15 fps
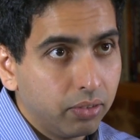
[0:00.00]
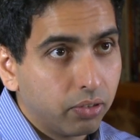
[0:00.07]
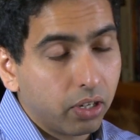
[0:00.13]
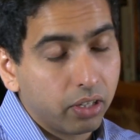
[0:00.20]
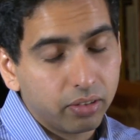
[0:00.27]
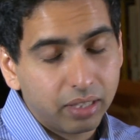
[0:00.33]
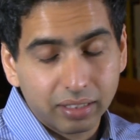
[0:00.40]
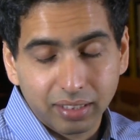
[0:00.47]
even
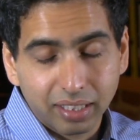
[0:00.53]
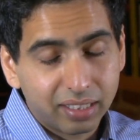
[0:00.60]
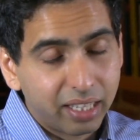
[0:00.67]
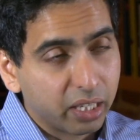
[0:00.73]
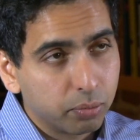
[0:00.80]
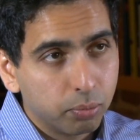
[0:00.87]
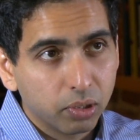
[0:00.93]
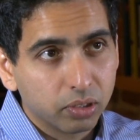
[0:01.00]
on things like
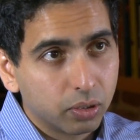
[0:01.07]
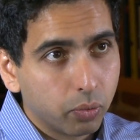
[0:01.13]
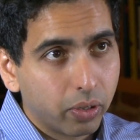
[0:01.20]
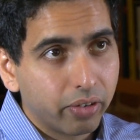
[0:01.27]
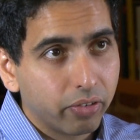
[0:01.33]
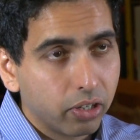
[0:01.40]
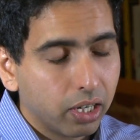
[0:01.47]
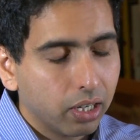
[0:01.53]
textbooks and
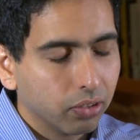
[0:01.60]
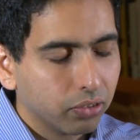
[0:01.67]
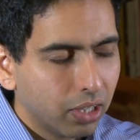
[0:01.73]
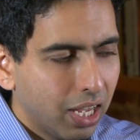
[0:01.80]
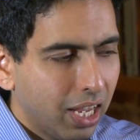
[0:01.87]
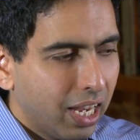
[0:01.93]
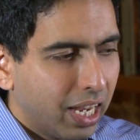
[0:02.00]
whatever else.